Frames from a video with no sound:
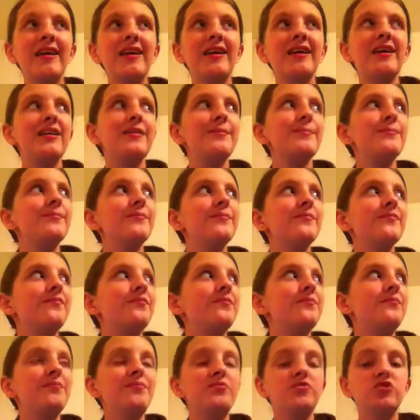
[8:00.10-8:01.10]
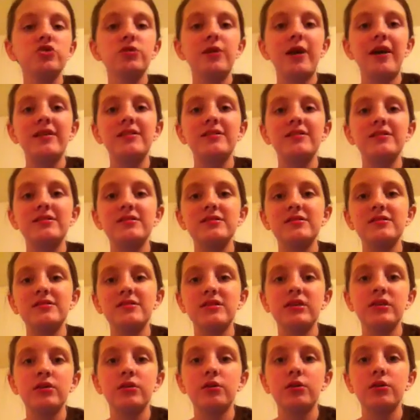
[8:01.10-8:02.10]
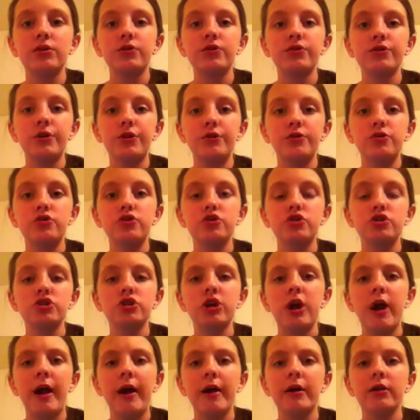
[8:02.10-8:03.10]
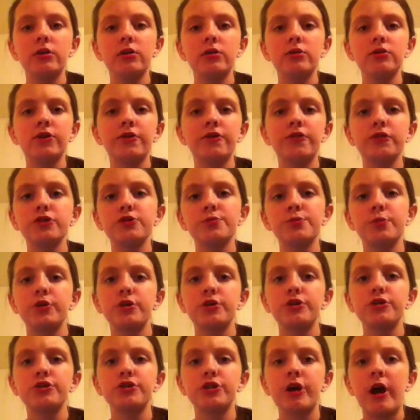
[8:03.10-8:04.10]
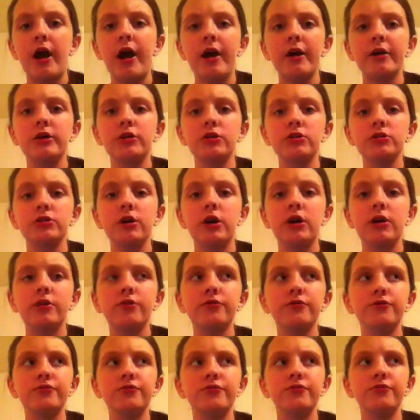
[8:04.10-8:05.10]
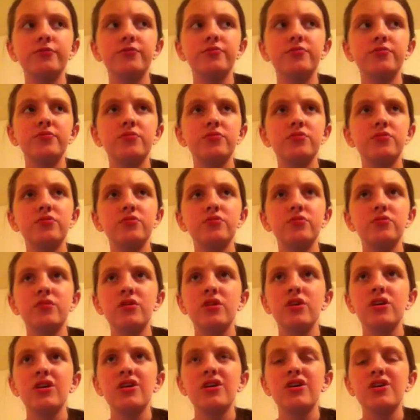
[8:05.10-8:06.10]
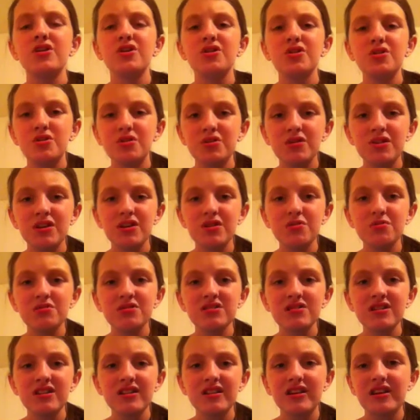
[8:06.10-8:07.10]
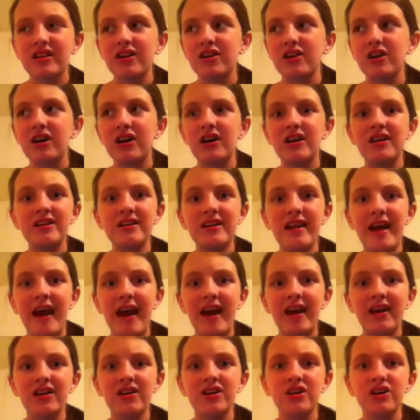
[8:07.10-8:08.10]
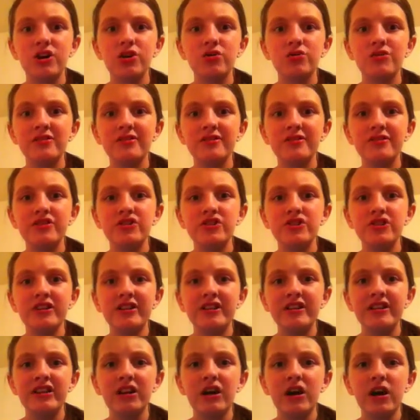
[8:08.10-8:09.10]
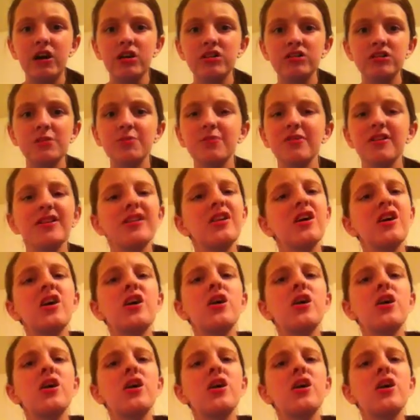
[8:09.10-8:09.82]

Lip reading: he tried to steal the firstborn child of, who the hell was that? Like Anita, something,